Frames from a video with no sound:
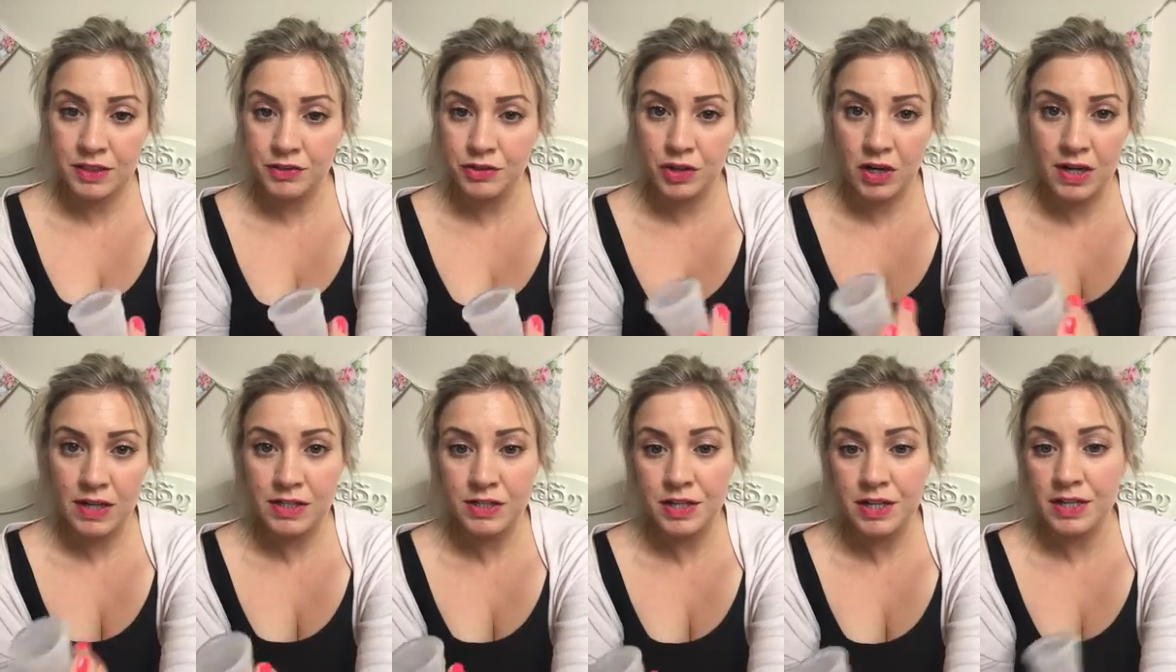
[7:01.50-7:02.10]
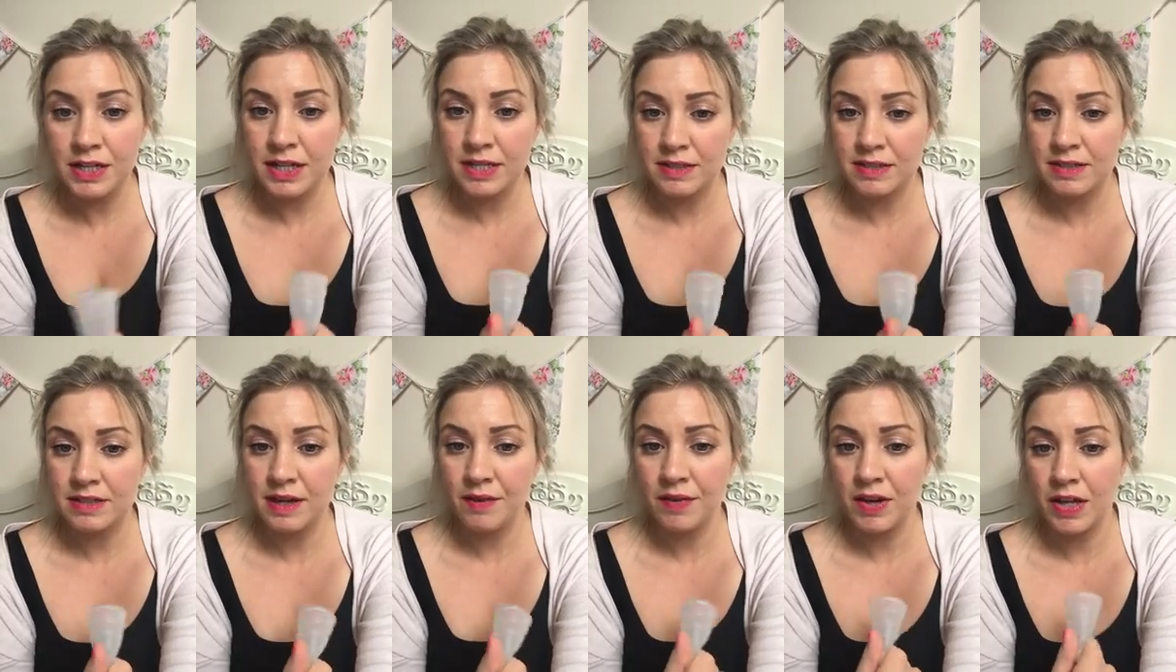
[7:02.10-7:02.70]
in trying, don't
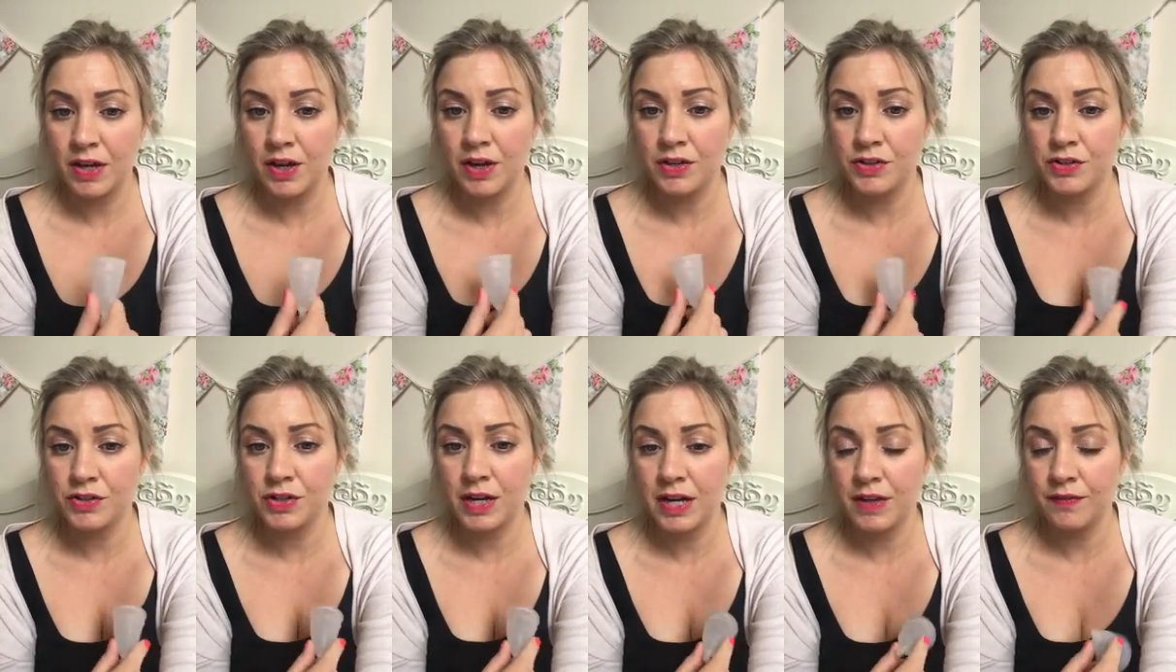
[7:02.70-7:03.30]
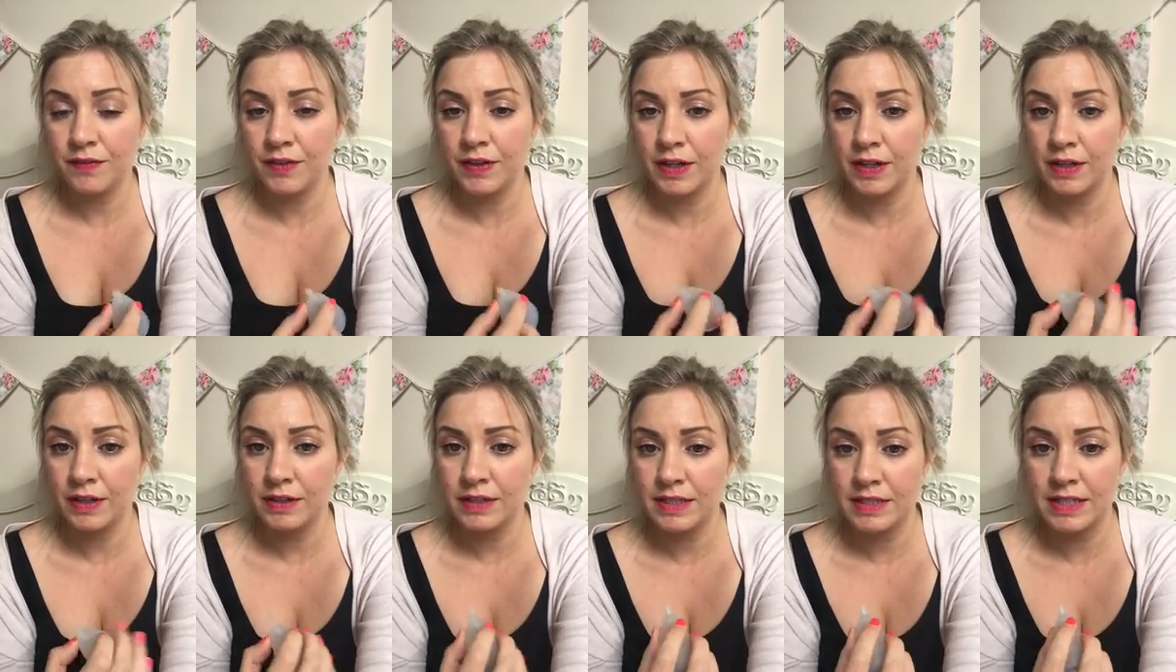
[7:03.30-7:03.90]
necessarily go straight
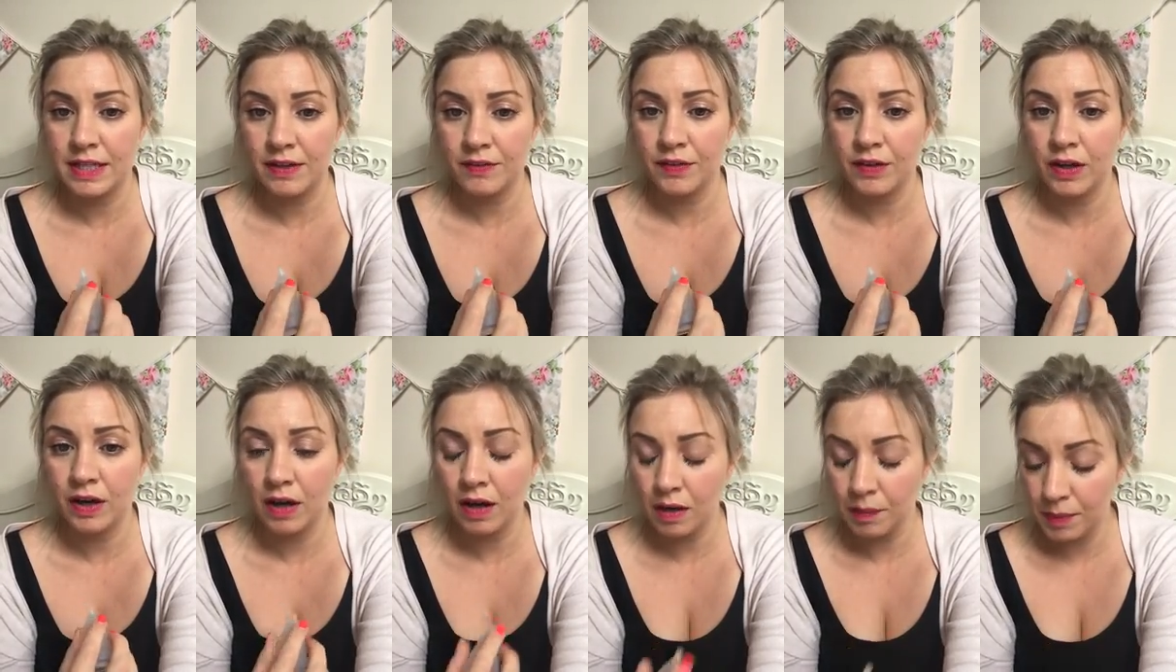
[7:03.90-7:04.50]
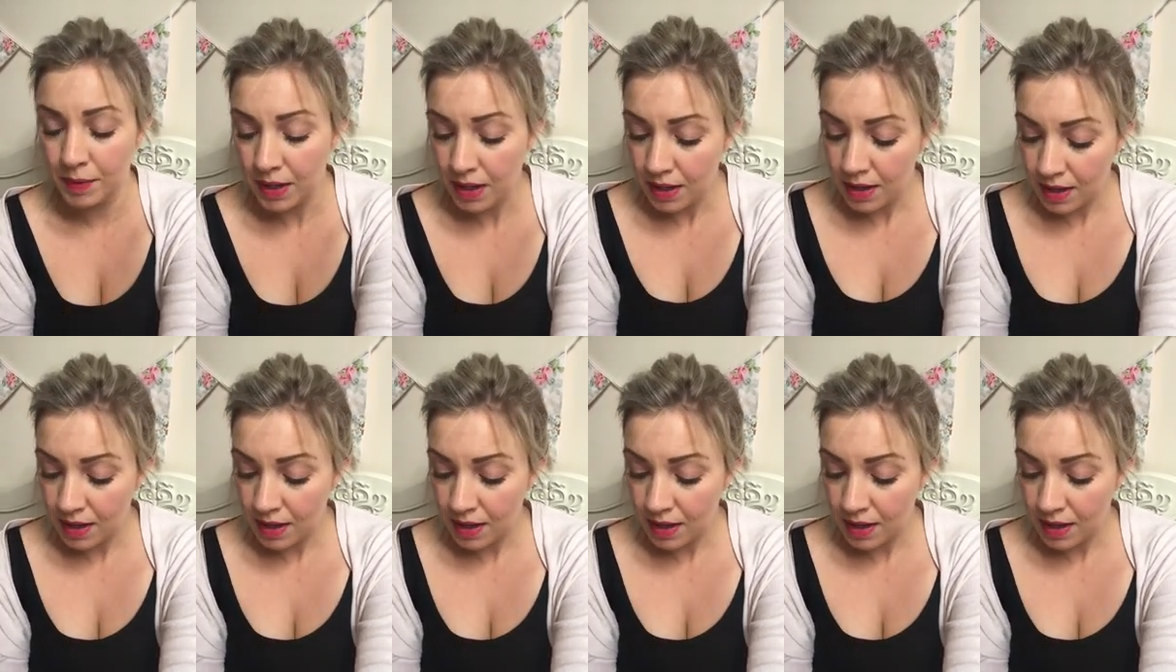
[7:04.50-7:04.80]
for the Diva cup.